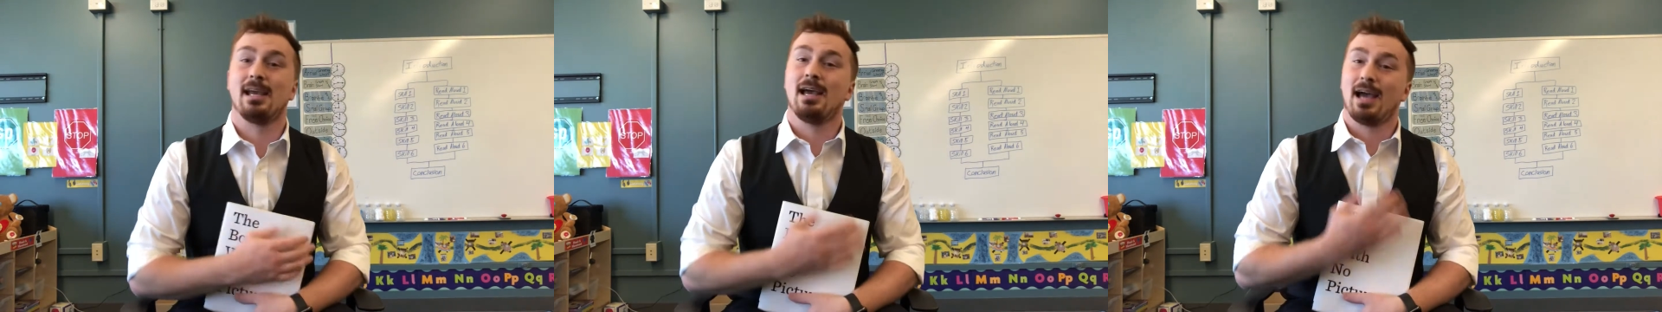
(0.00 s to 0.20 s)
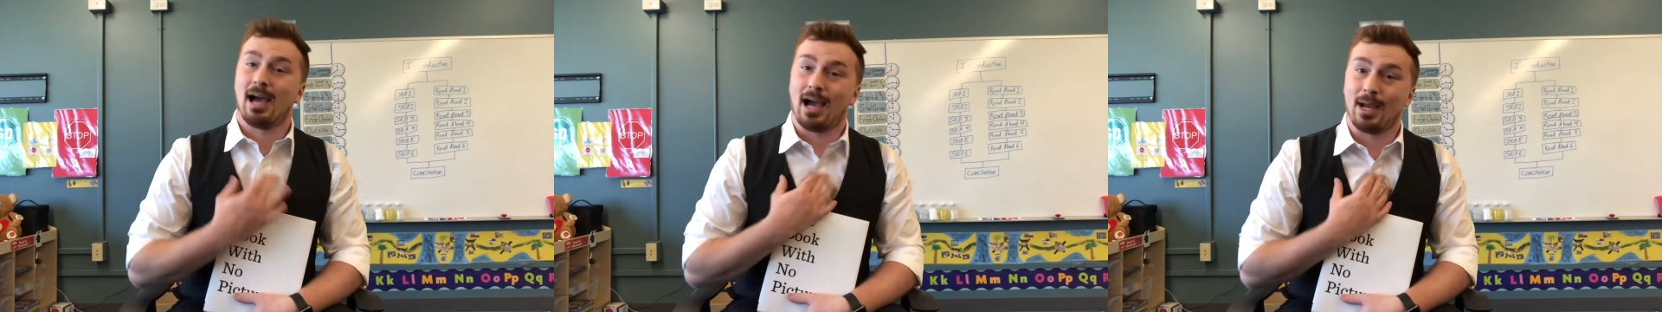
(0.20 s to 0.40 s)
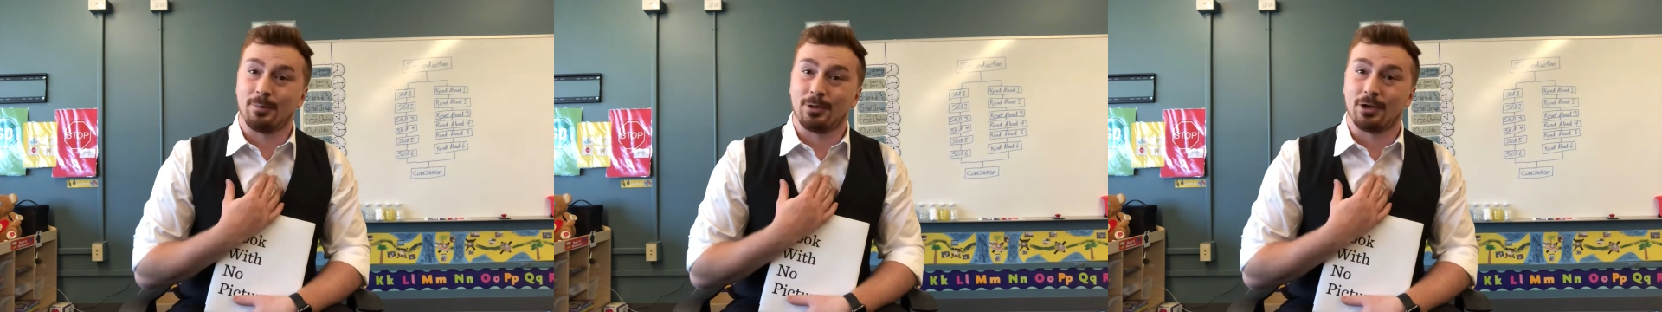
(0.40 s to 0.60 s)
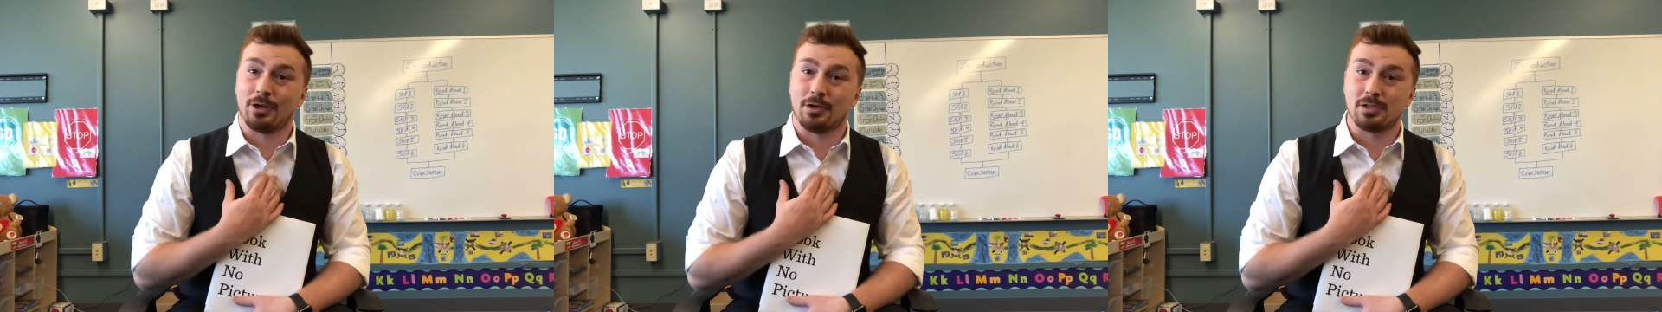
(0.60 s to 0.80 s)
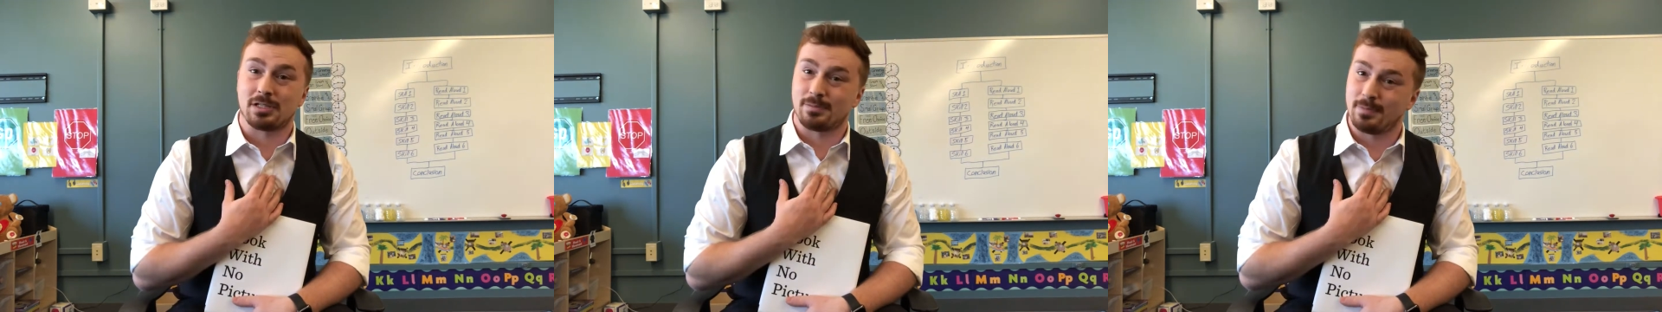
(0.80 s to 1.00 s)
I'm your
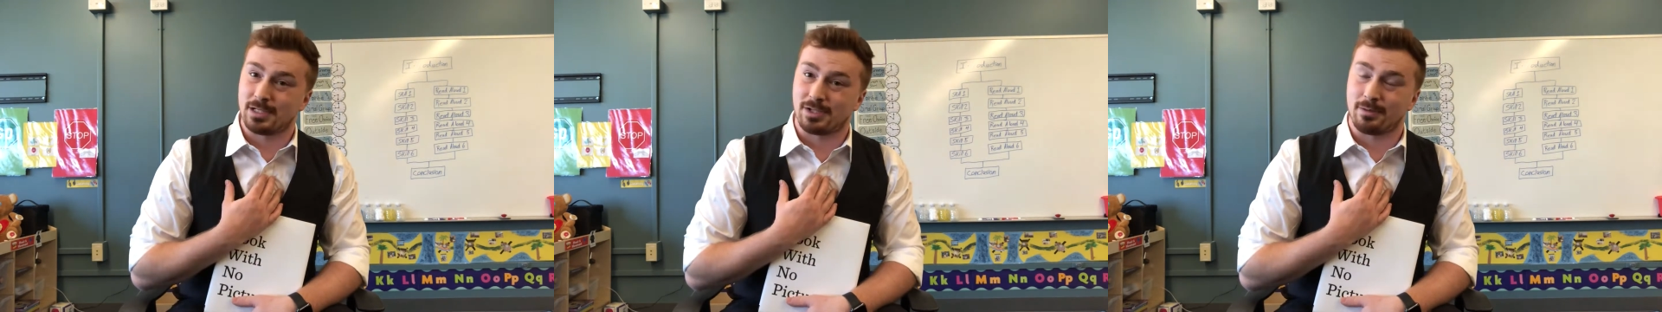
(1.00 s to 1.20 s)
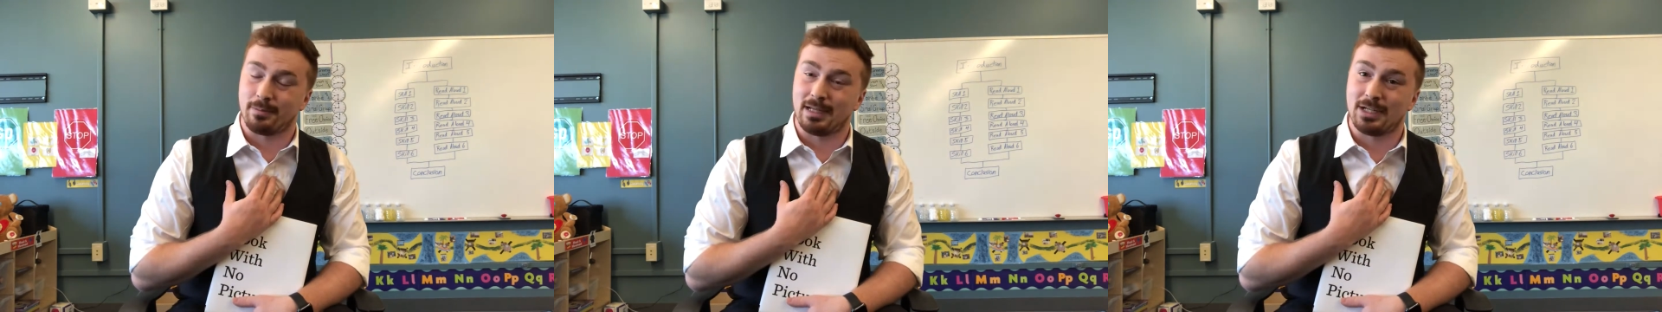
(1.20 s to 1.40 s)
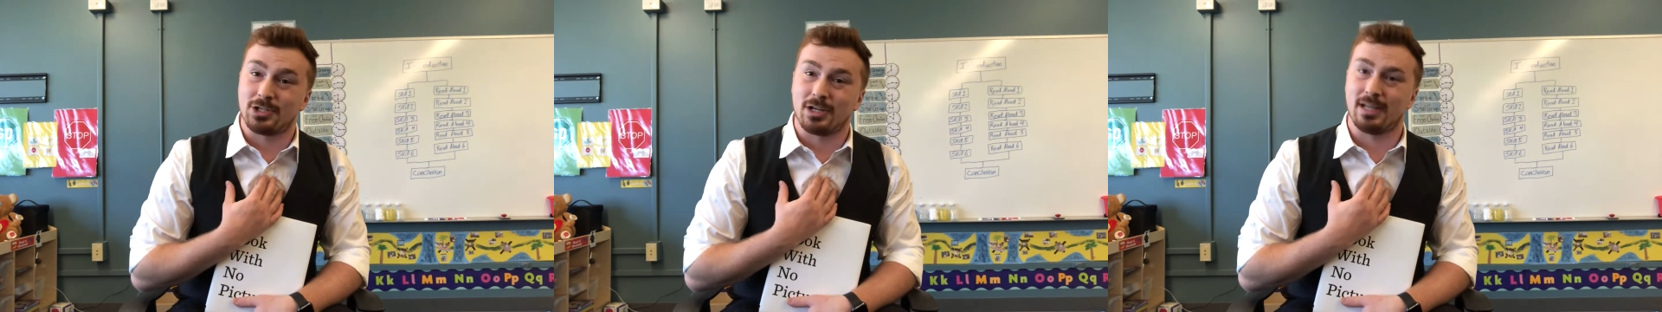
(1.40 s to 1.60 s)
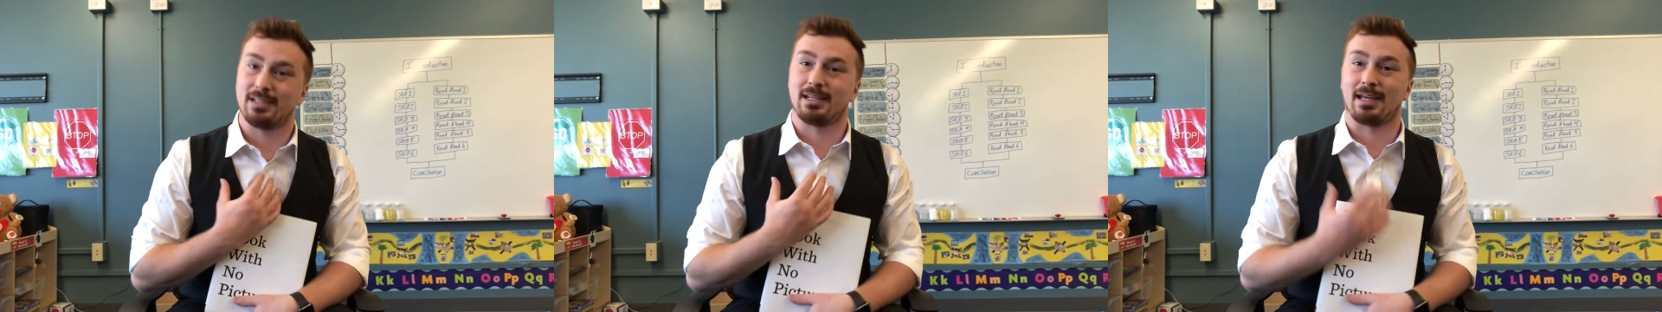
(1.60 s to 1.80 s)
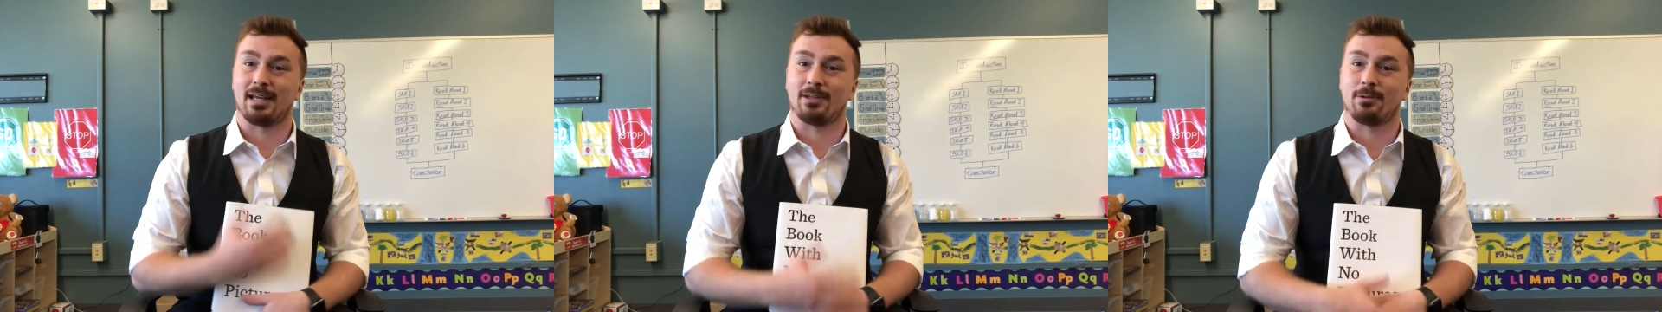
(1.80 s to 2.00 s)
host, Mister Mitch, and
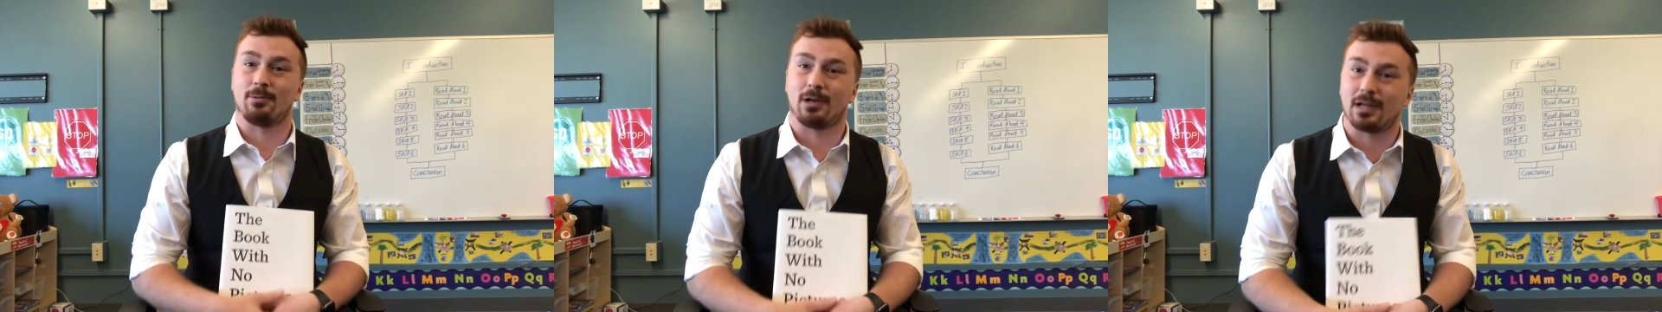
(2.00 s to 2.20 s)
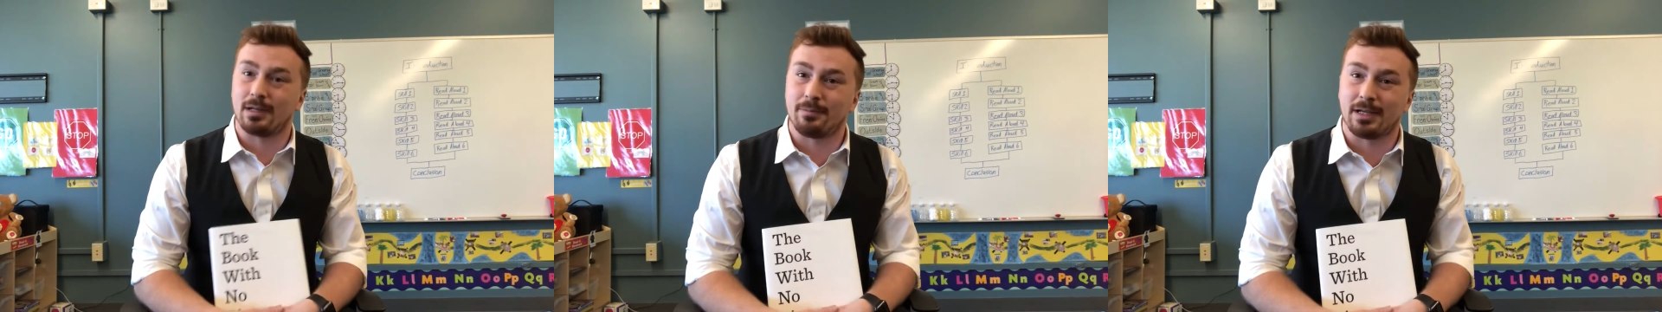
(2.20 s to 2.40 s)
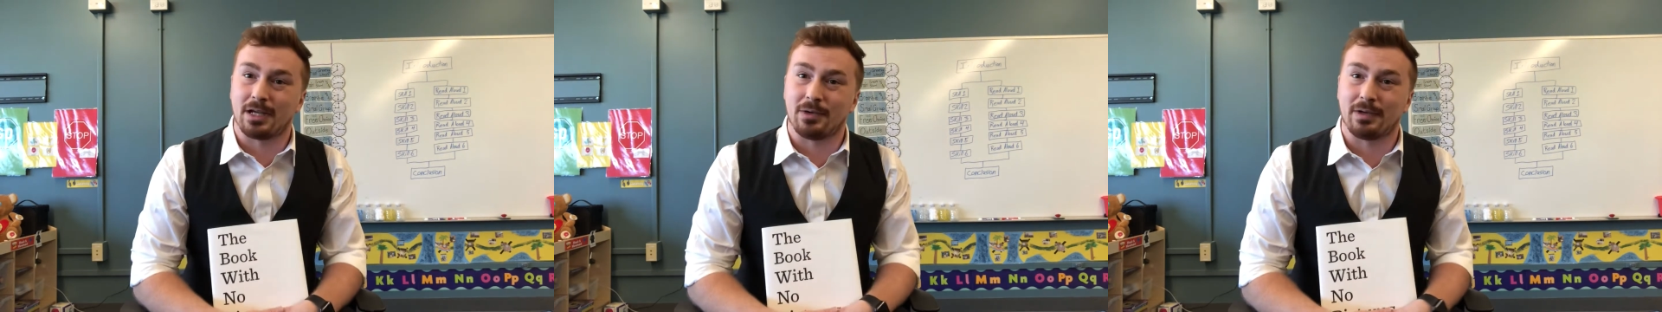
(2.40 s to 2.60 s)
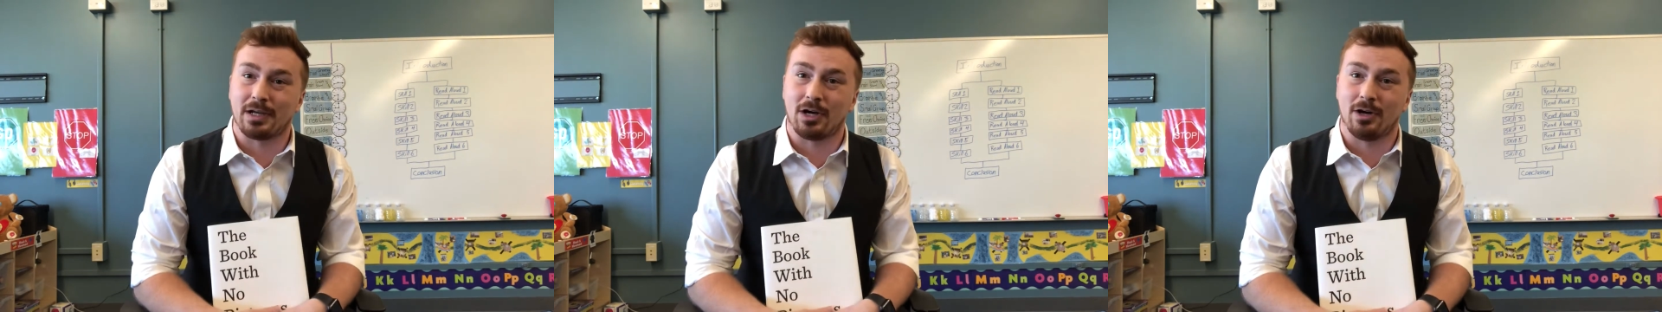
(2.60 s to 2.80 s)
together we're going to be going